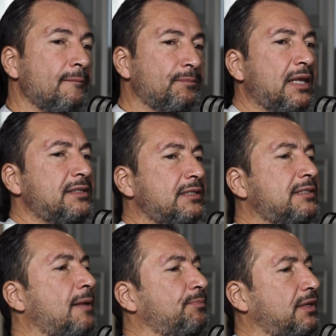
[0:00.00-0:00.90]
This is
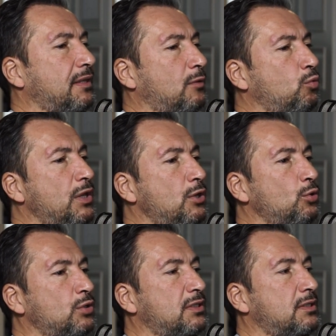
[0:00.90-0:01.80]
something that we
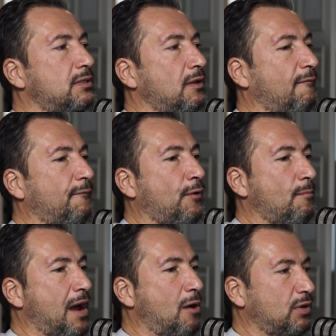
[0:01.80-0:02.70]
use
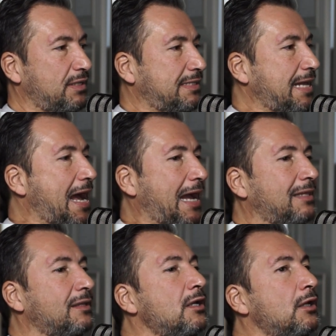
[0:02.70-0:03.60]
from our side
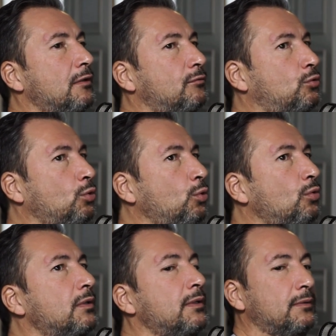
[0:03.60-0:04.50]

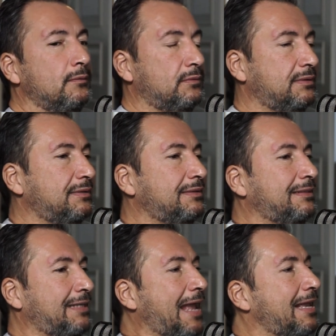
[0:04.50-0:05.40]
to
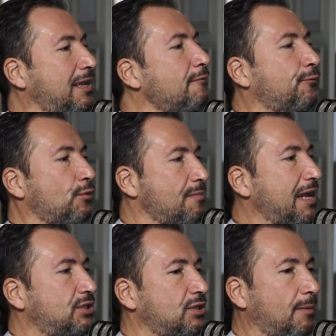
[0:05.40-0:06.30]
take
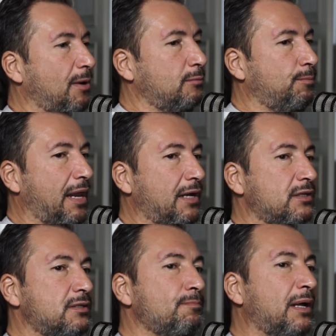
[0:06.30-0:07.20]
information about
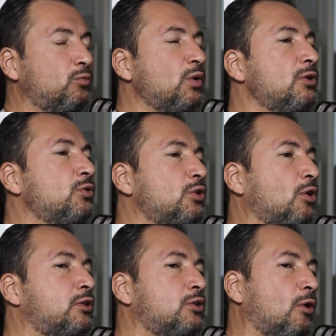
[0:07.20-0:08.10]
players, but we use
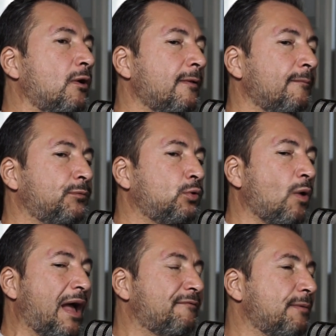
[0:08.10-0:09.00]
also to
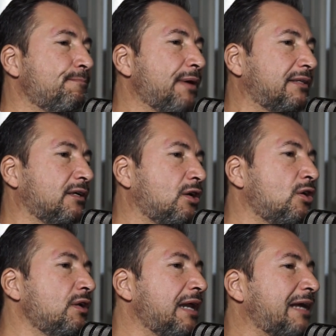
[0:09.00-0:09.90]
have a better
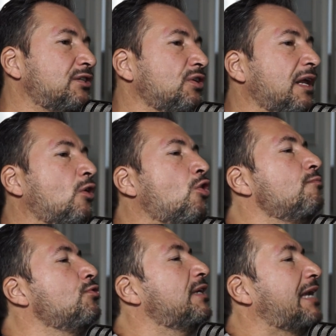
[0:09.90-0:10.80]
connection and
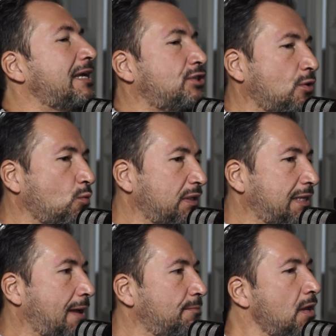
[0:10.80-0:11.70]
communication with
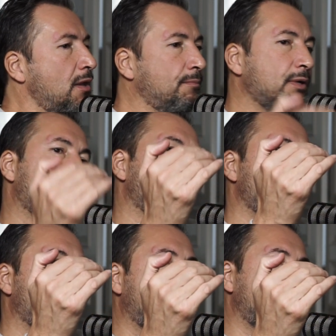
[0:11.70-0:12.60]
them. Because
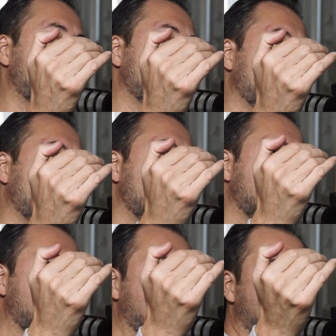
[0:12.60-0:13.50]
when you
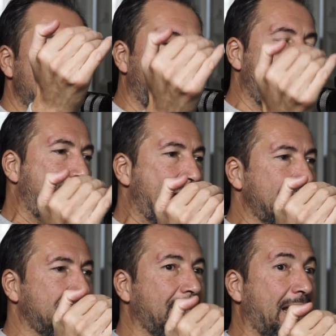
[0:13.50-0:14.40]

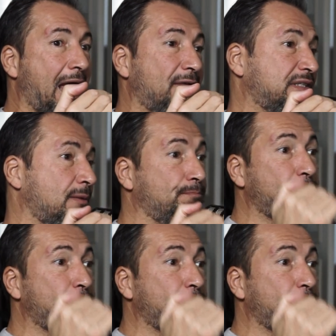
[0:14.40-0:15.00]
realize they have some